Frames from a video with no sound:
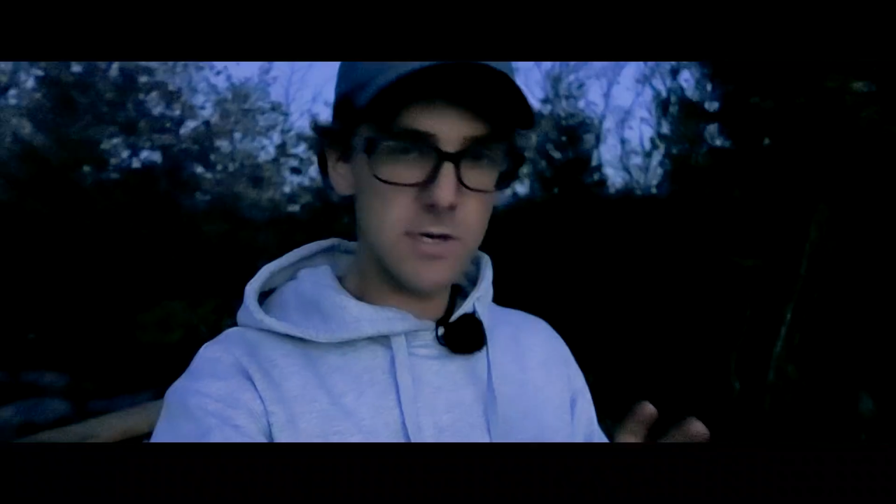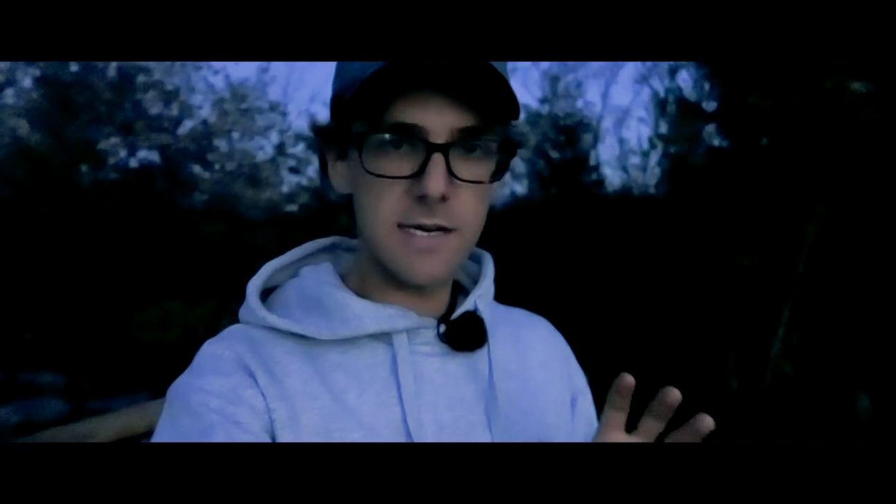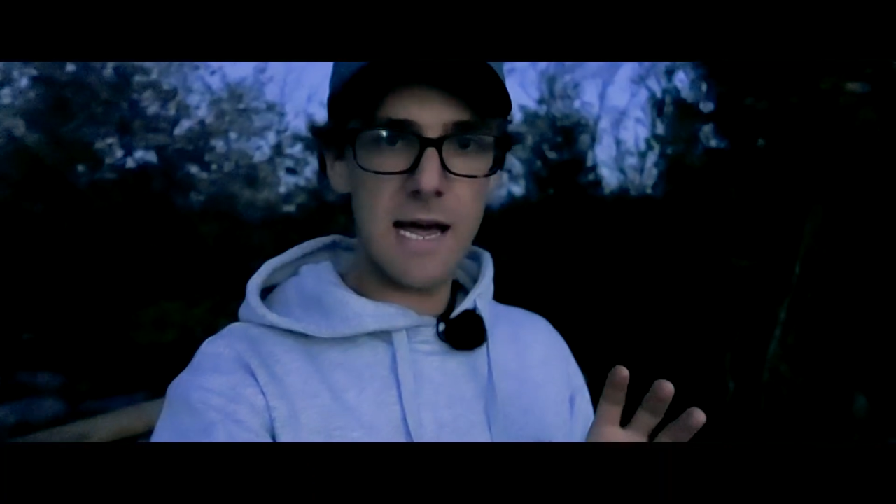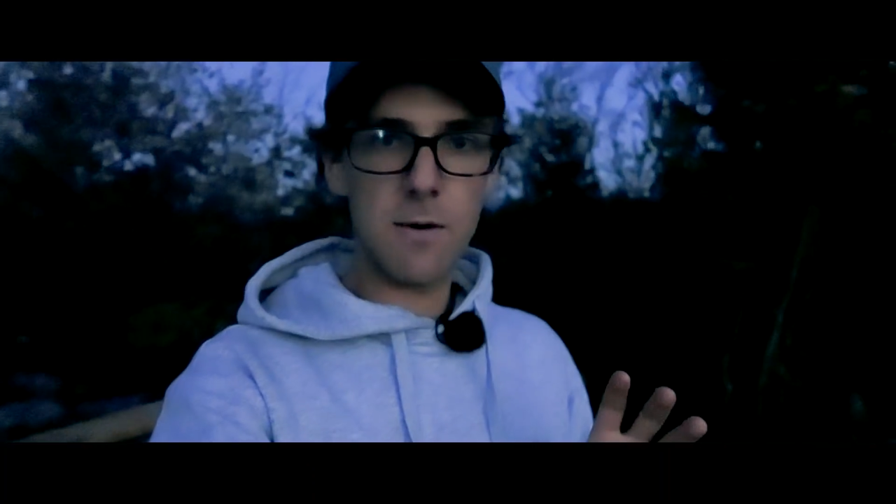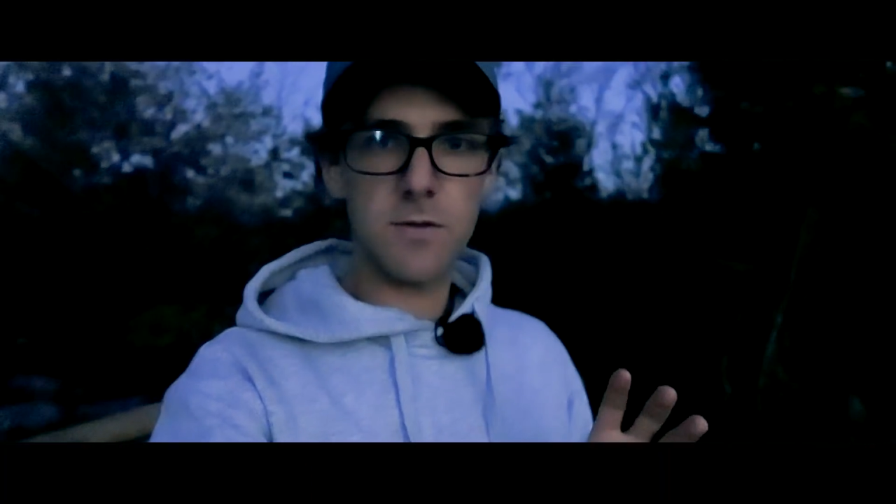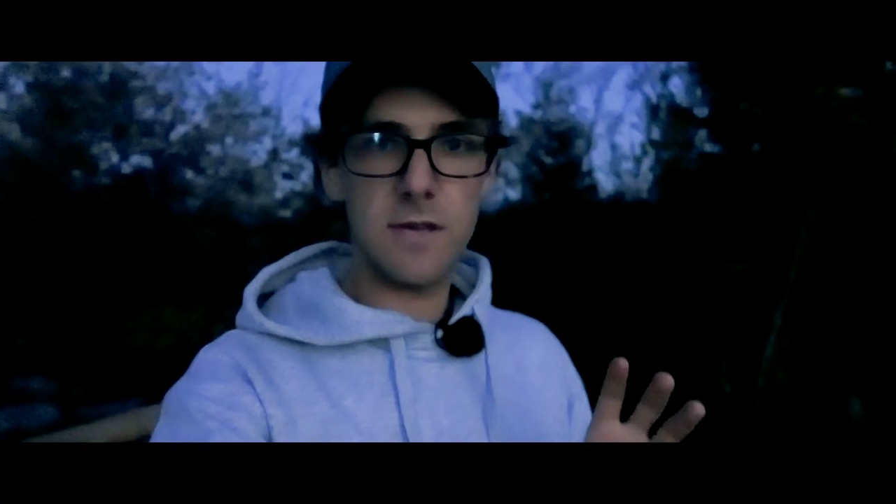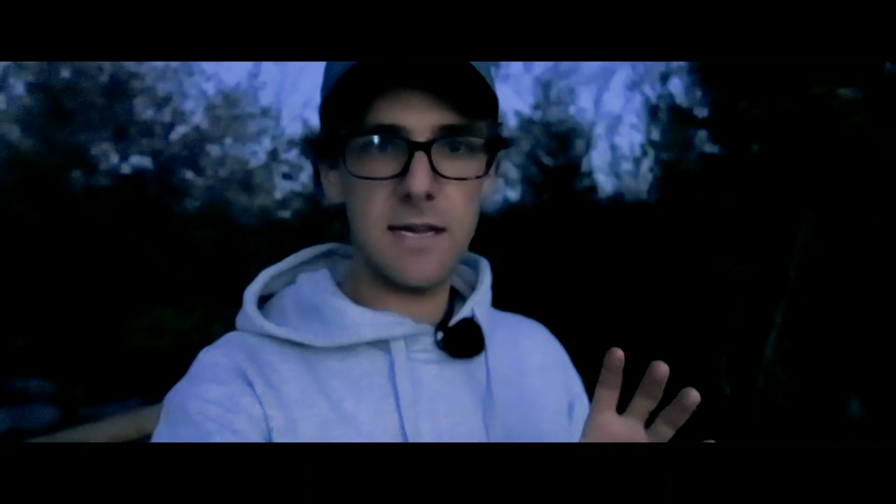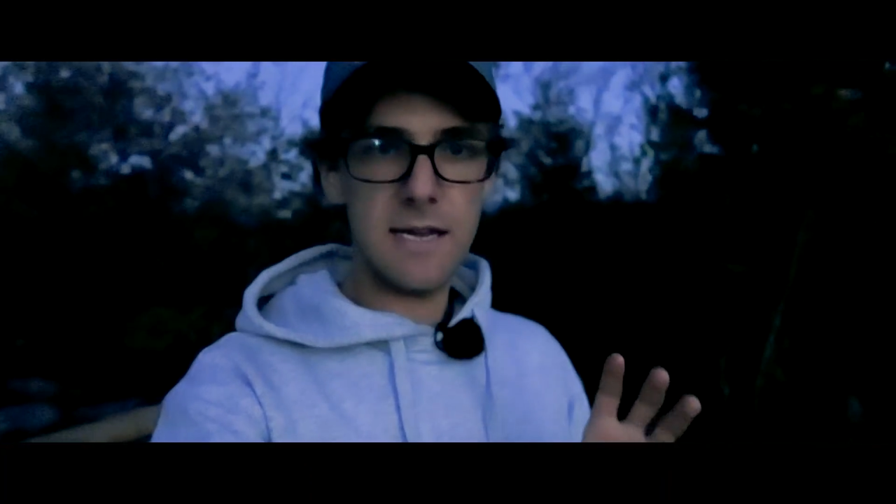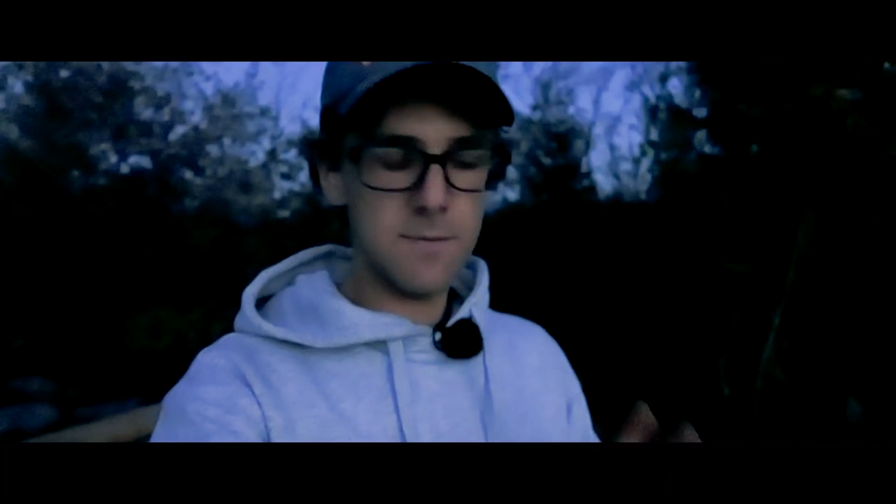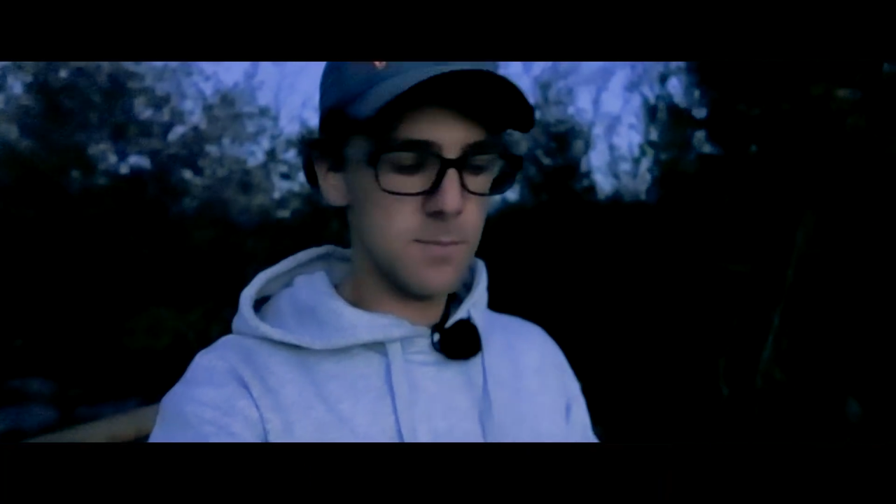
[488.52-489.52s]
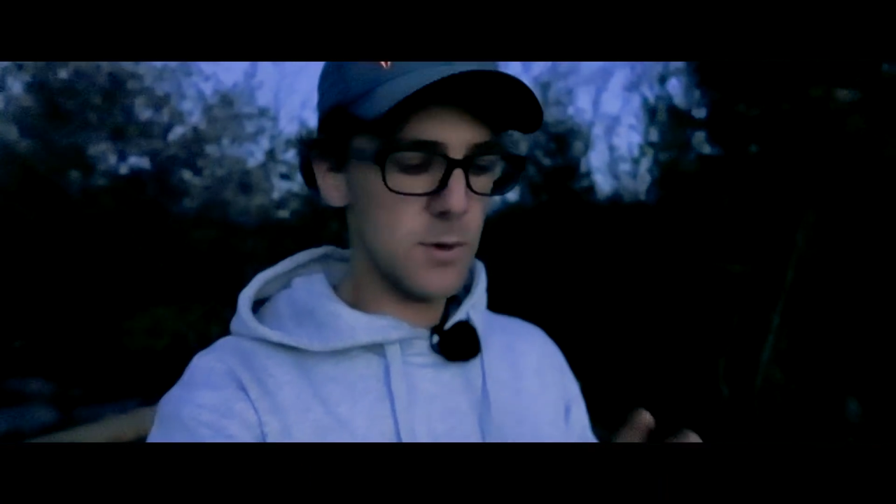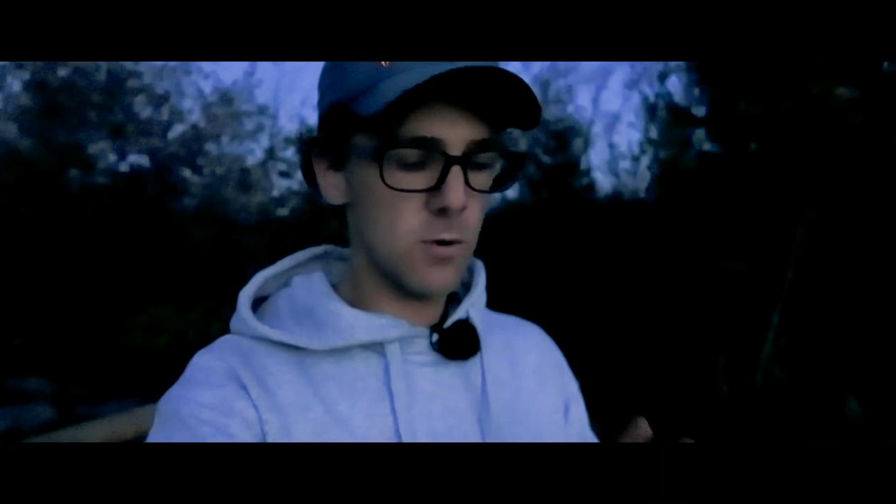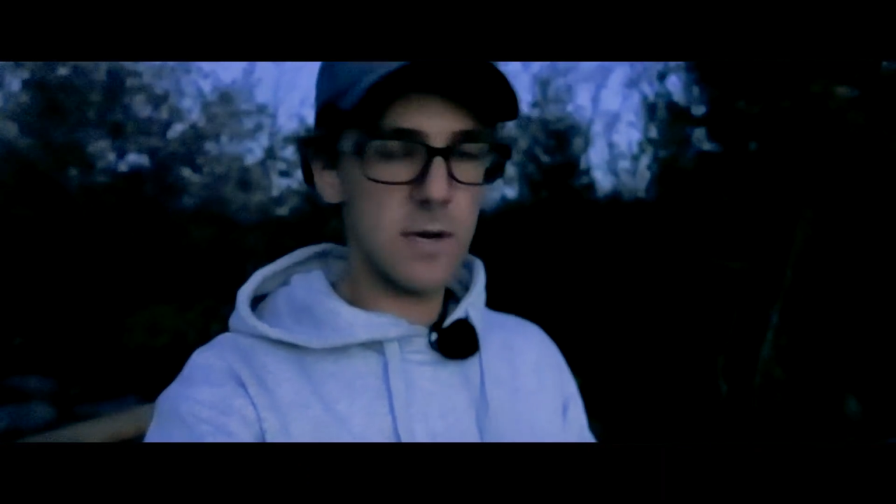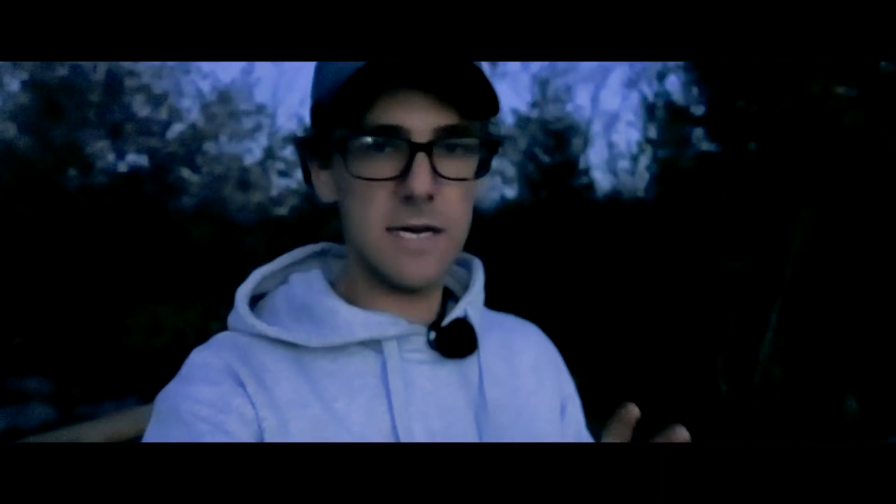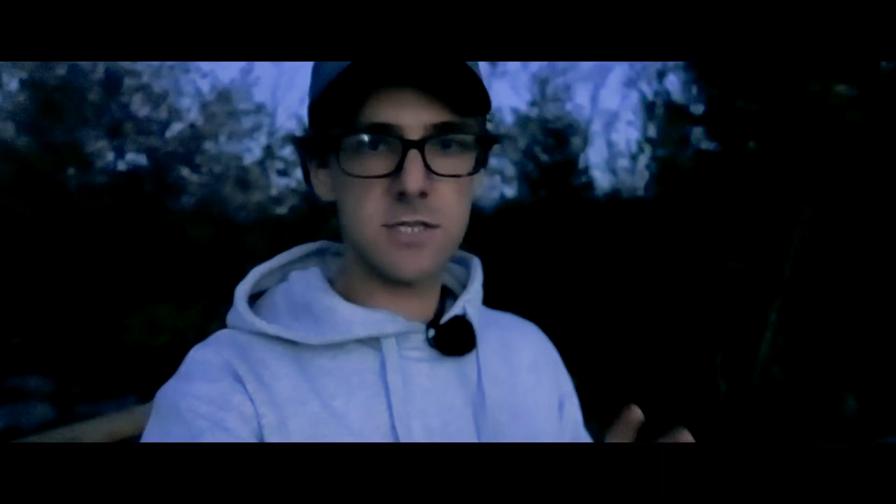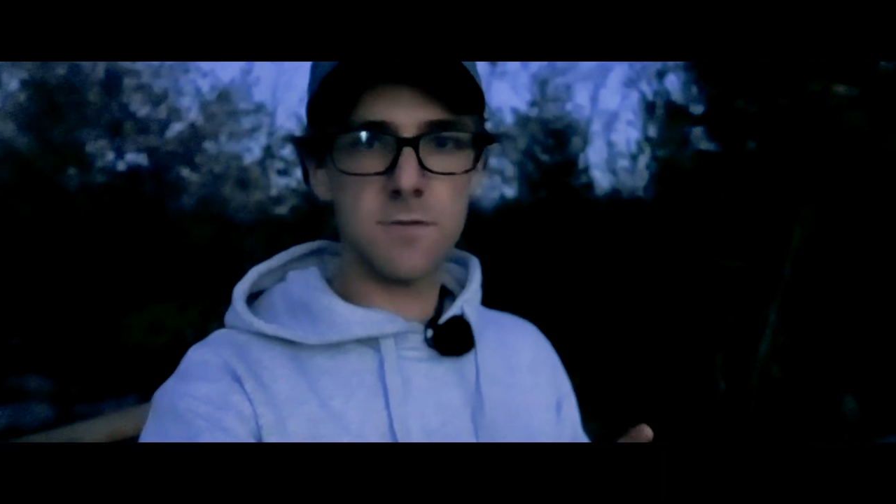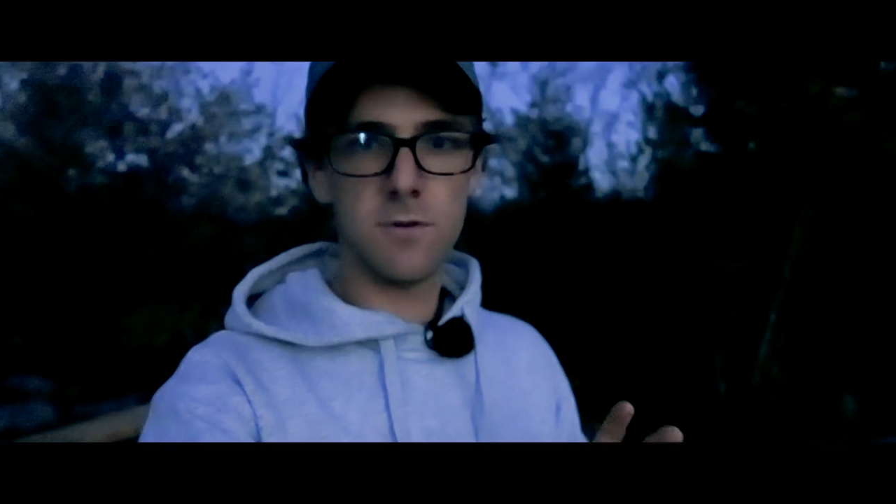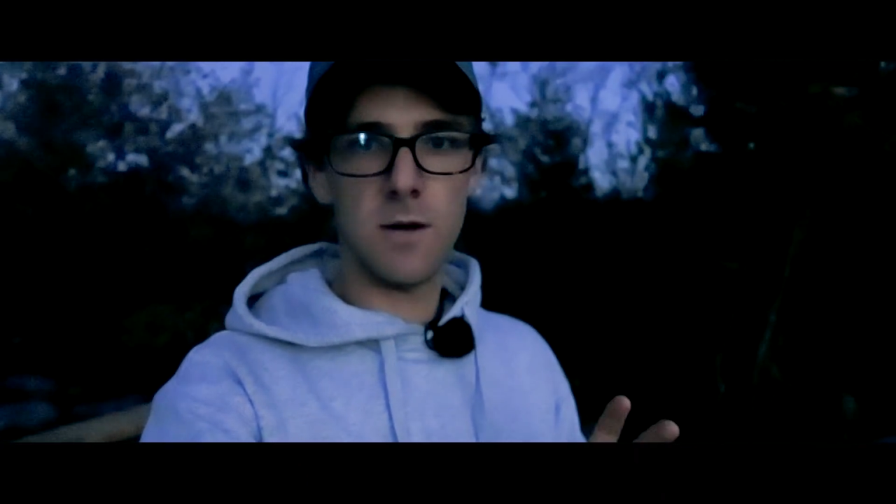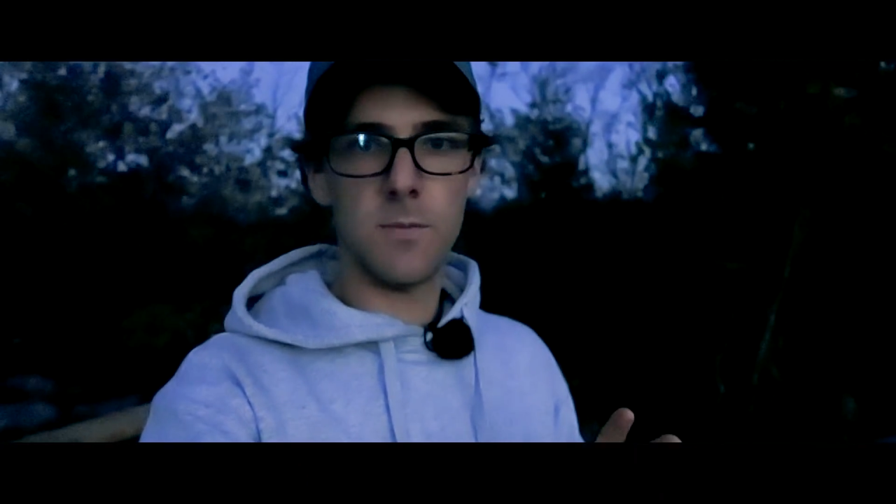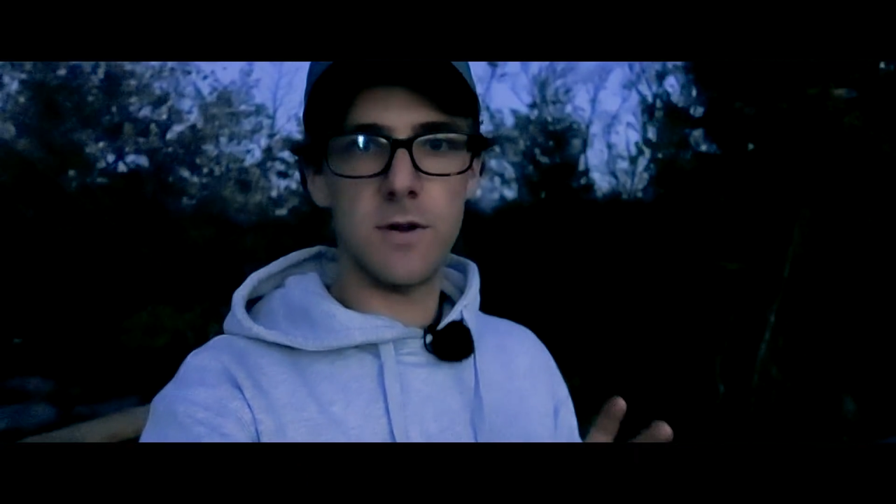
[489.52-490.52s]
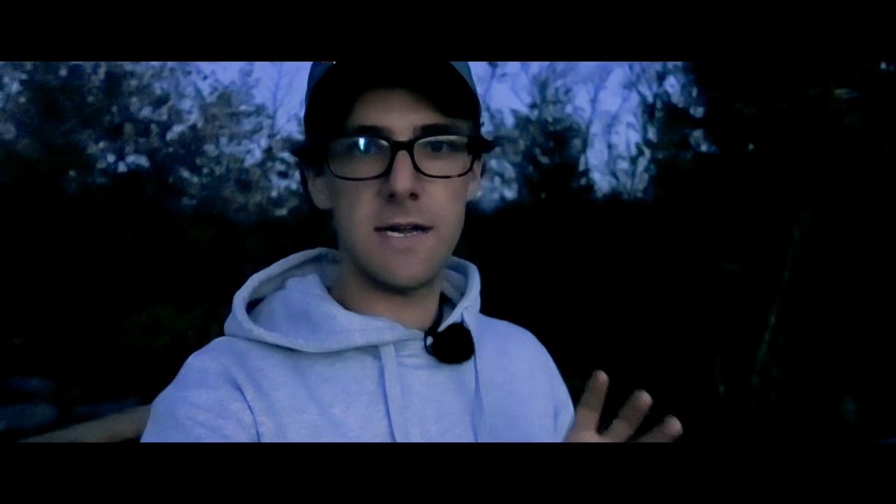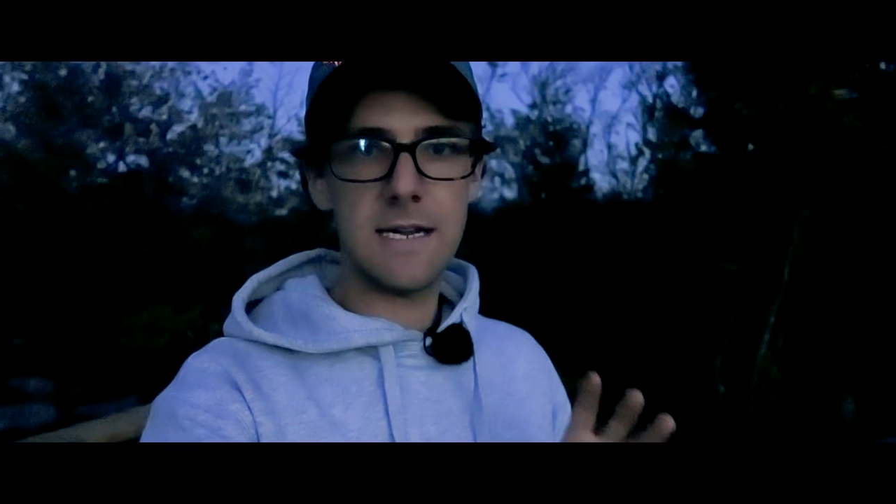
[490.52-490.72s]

doing now with the inbuilt intervalometer